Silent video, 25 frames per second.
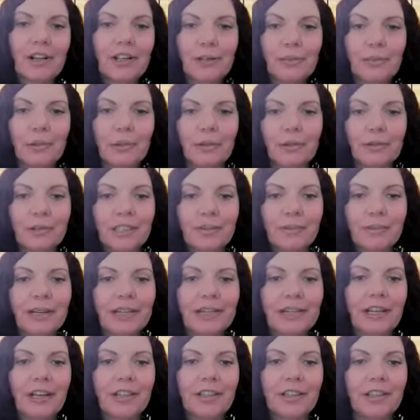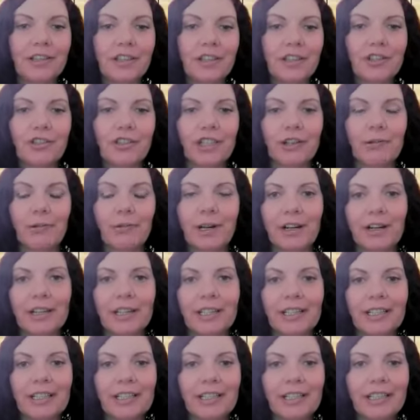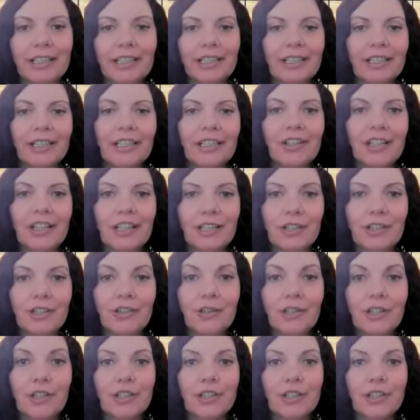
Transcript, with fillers: the collarbone depending on the shirt you're wearing you can